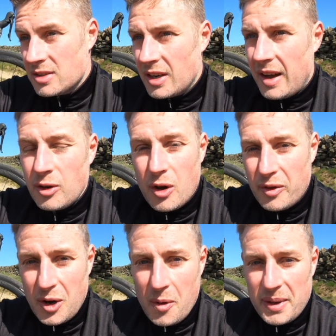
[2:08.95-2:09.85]
So I've
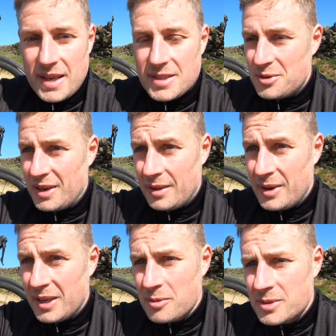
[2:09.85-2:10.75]
covered all bases really
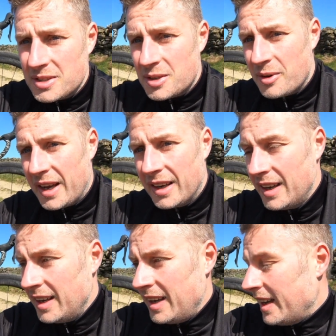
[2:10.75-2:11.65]
when it comes to terrain,
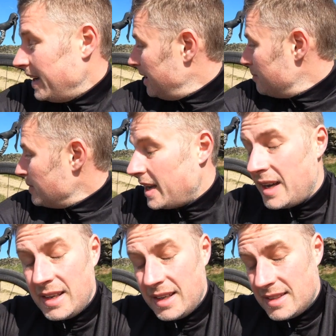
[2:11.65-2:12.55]

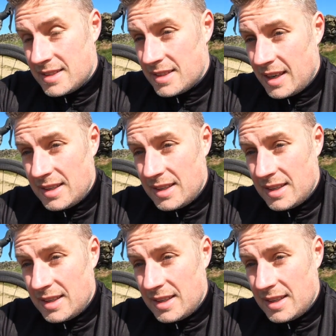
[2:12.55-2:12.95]
and it's